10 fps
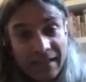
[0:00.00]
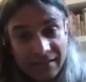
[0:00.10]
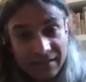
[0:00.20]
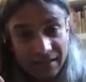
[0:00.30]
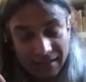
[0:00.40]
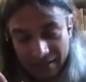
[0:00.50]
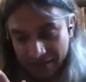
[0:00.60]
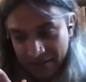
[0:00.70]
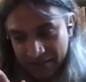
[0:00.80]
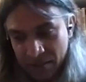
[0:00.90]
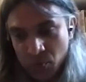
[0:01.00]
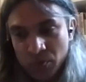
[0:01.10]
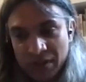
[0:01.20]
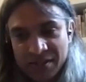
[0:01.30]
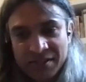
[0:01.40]
That this
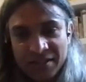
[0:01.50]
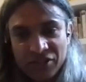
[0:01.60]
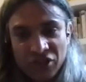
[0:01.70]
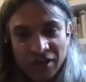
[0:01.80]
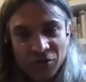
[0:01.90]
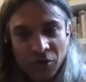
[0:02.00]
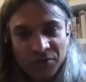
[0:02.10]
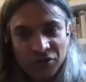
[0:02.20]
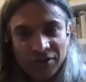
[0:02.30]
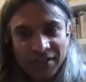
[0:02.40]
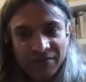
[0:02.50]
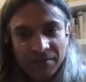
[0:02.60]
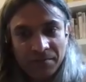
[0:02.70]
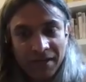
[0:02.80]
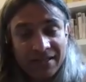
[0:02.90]
is a chance opportunity for
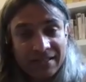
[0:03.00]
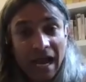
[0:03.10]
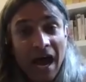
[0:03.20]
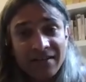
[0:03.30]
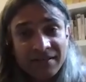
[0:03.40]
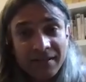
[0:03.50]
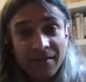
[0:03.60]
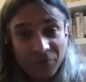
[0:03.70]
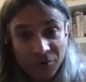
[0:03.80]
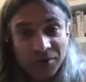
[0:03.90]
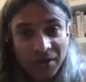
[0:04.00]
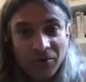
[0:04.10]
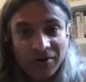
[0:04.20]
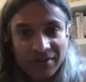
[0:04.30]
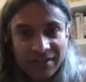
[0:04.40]
the players. Ask them, what do they
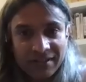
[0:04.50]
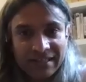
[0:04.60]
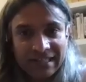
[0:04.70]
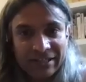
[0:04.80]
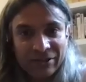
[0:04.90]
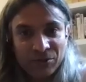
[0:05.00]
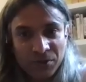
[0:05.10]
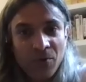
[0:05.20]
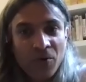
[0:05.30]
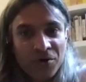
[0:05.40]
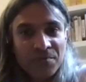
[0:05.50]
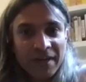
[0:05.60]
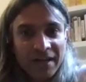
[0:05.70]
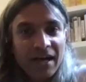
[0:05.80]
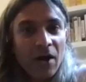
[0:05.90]
want? Do they want to
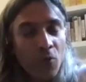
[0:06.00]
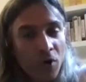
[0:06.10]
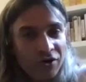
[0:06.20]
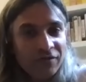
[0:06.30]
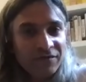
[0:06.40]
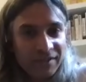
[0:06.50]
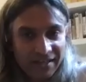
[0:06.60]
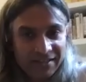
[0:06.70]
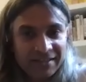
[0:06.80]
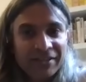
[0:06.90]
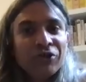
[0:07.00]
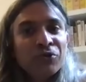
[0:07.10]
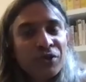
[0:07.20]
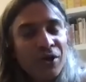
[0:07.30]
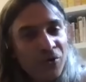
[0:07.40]
play a one-off test?
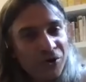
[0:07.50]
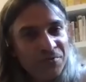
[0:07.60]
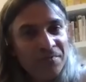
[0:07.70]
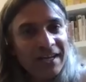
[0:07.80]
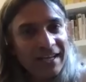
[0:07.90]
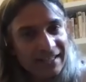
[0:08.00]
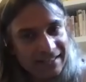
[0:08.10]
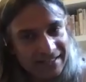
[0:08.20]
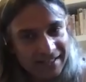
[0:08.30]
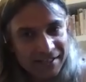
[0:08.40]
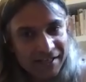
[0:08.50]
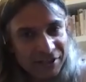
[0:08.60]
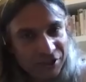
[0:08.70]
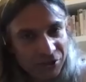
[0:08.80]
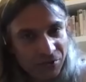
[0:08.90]
Do they want to play this as a
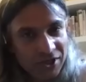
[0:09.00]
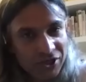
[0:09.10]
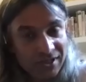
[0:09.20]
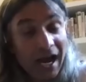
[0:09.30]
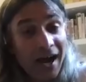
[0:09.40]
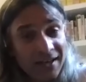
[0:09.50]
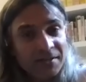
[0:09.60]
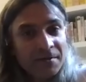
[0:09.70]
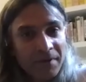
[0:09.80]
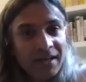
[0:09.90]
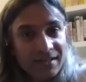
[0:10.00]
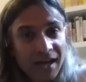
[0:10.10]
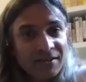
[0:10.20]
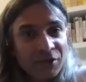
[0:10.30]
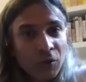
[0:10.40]
continuation? Ask the players,
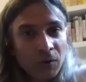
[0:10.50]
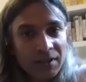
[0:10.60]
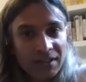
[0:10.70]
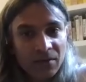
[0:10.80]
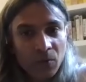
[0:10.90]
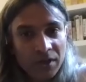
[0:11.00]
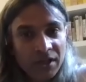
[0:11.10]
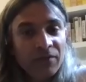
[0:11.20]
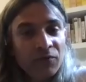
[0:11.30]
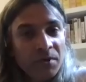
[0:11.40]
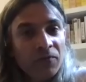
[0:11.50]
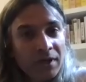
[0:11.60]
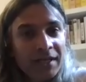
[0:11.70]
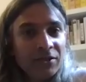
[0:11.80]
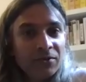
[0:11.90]
ask Kohli whether he would be
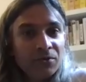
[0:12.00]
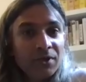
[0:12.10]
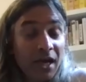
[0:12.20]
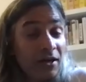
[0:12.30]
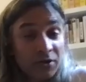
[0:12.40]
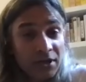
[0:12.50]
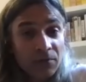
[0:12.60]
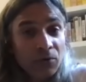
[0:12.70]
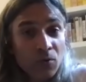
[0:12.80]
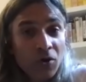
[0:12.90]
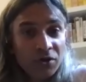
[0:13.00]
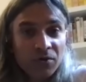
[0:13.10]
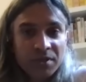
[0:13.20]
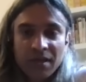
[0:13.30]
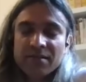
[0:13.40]
willing to do that. I really would want to
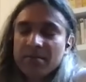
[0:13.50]
know his answer.